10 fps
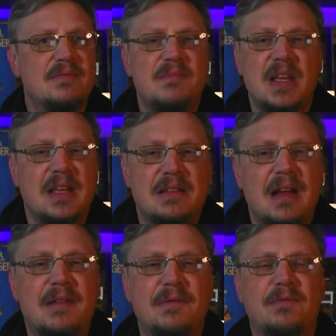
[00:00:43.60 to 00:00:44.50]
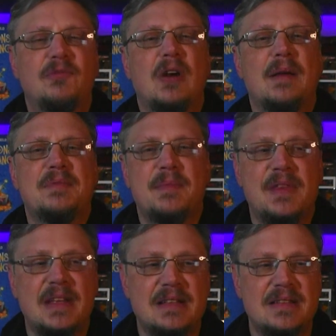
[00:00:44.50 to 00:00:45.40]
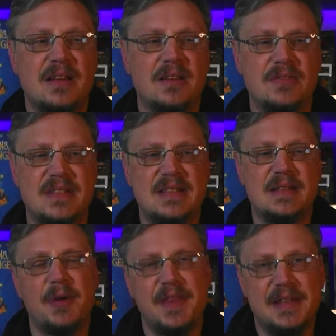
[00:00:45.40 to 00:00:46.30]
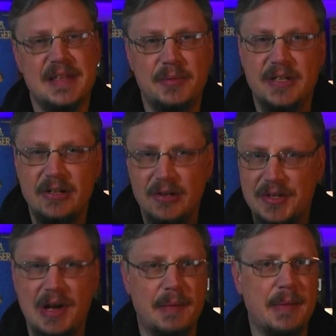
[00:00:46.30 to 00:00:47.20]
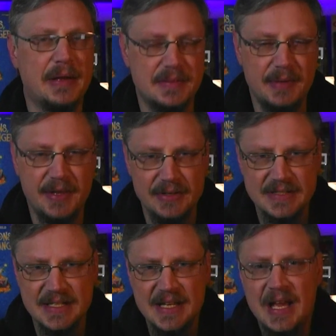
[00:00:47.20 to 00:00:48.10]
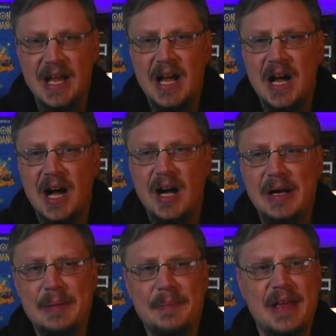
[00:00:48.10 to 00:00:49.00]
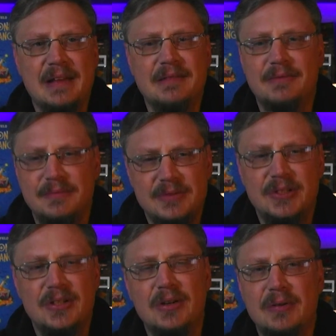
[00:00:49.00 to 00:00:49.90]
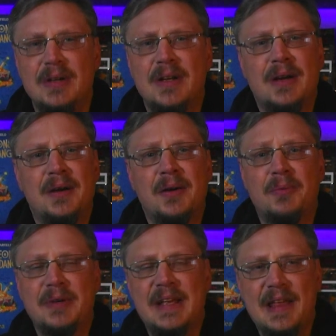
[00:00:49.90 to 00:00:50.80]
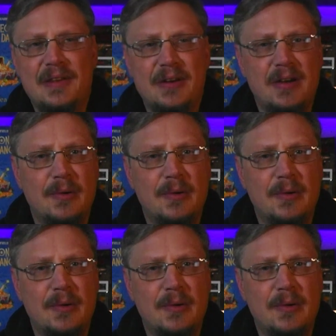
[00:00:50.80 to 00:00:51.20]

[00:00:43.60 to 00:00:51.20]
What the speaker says: And I've grabbed some things. You'll see some on the table here. I'll talk about some others that, we're together.